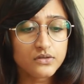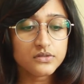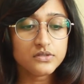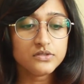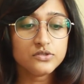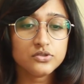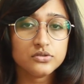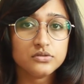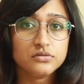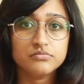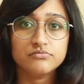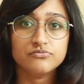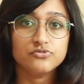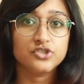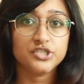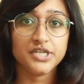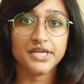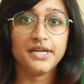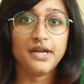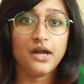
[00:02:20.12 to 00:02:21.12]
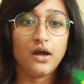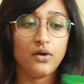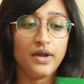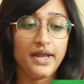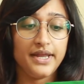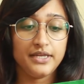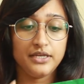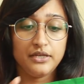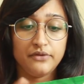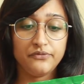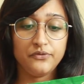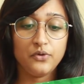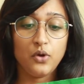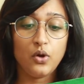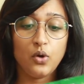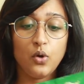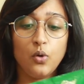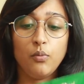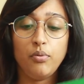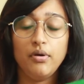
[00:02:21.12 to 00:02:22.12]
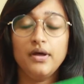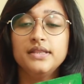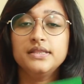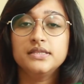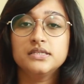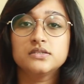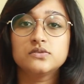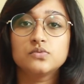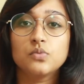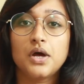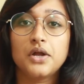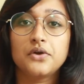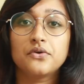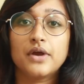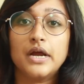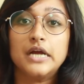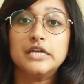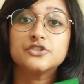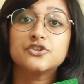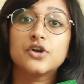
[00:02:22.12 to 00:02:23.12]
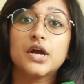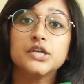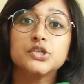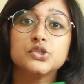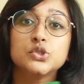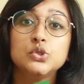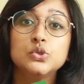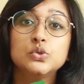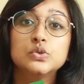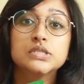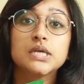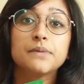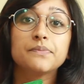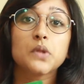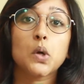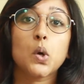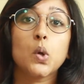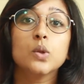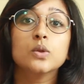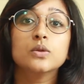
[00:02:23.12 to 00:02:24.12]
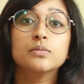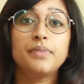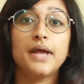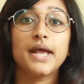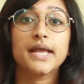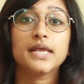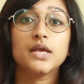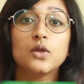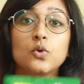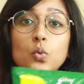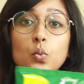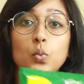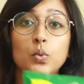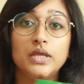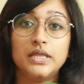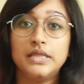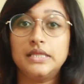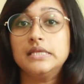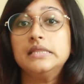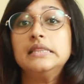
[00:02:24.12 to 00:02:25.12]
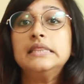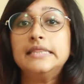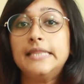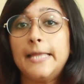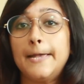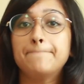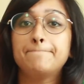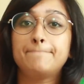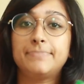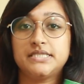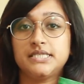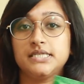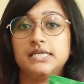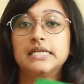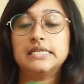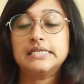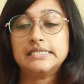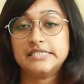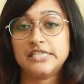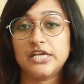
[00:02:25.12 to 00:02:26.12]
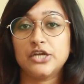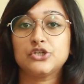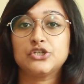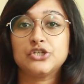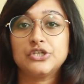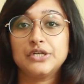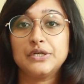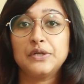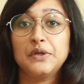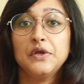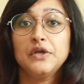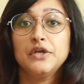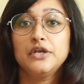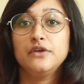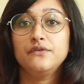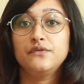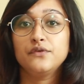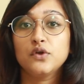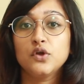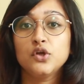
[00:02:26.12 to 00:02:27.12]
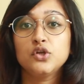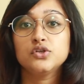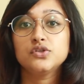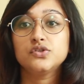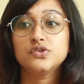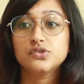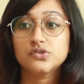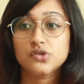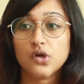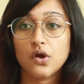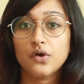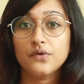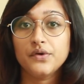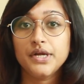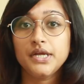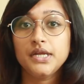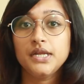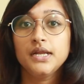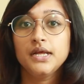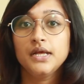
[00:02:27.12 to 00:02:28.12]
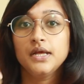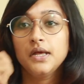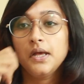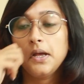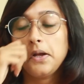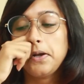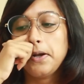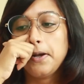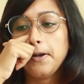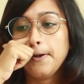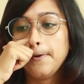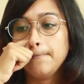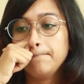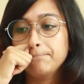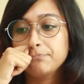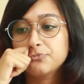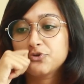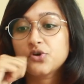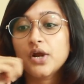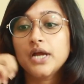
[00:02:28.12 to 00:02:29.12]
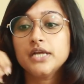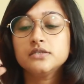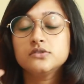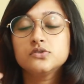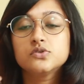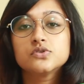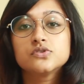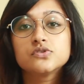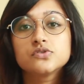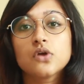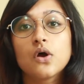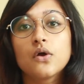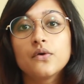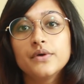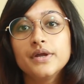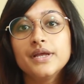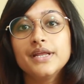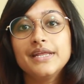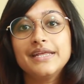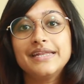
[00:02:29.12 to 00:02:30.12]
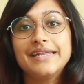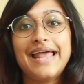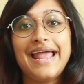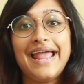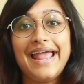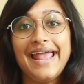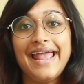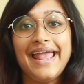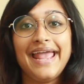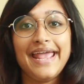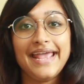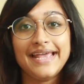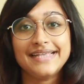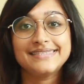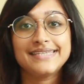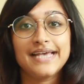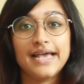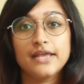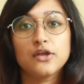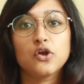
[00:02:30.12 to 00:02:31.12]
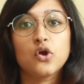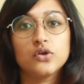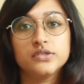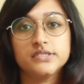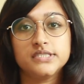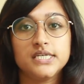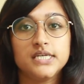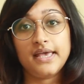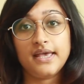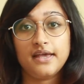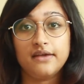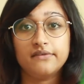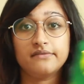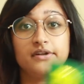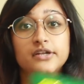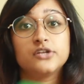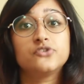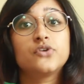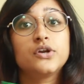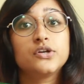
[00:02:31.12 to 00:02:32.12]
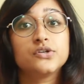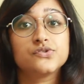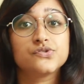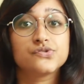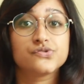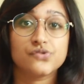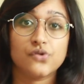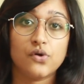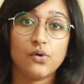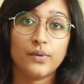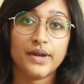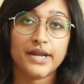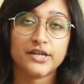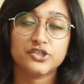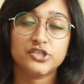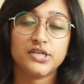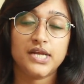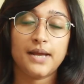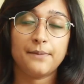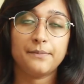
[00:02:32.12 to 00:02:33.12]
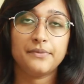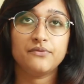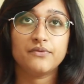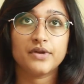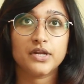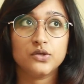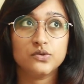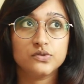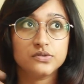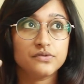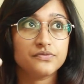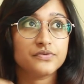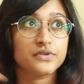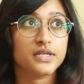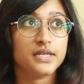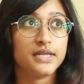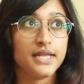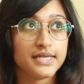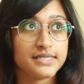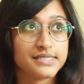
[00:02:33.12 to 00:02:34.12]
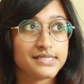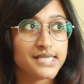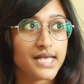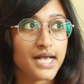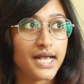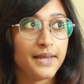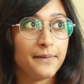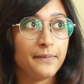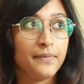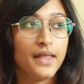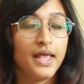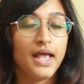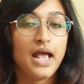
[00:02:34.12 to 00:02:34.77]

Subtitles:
So check it out, and if you all open this one, right, try to use up the whole packet within that particular session. If you're going to store it, try to store it in an airtight container, and try to store what actually happened when I use it for the next time.